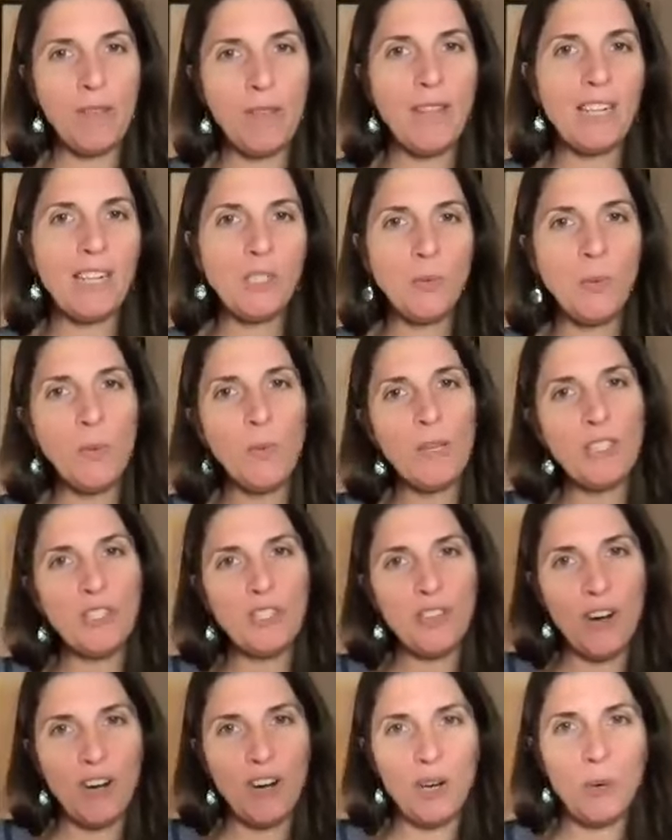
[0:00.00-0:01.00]
And that's what we
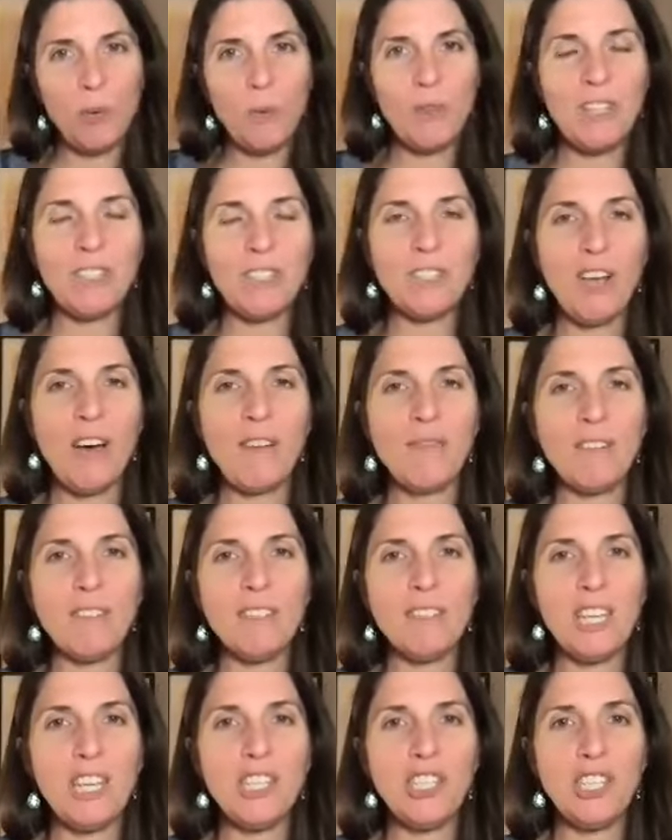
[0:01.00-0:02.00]
started with this
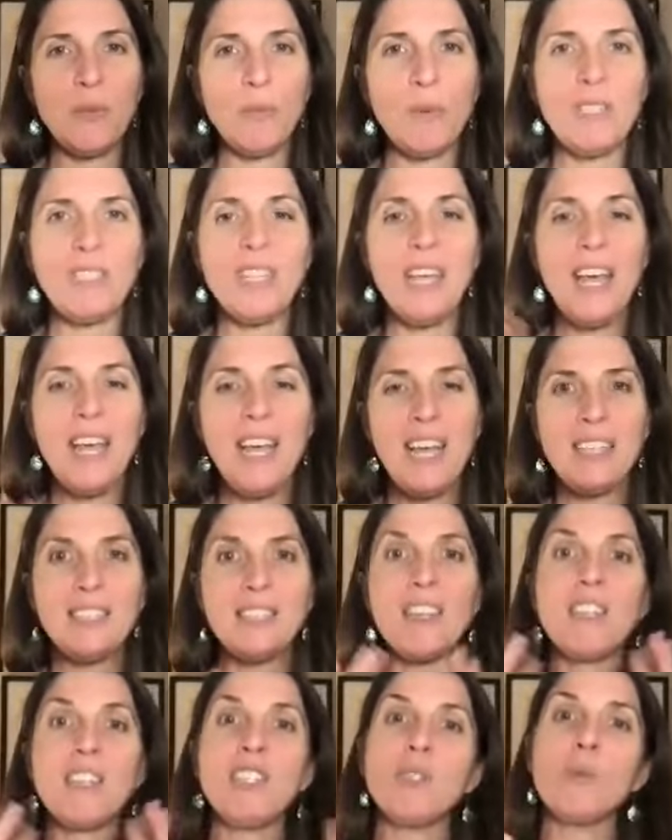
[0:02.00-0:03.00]
conversation was it's
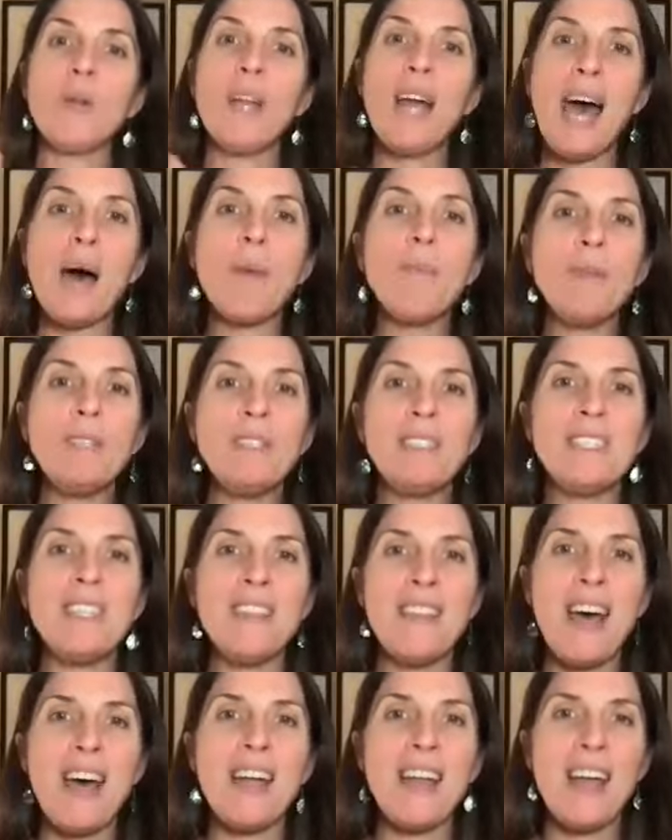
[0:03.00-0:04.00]
not just what happens
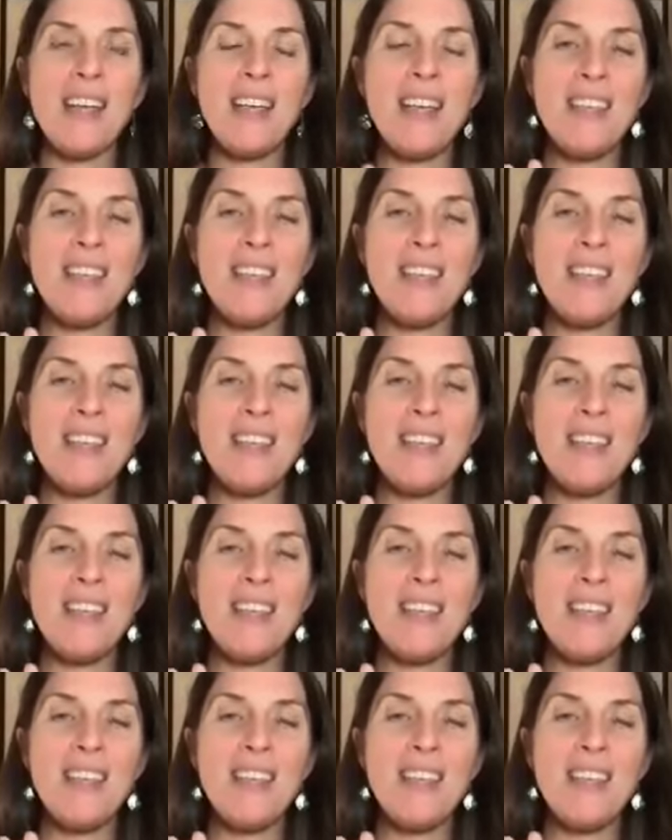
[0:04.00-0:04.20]
in that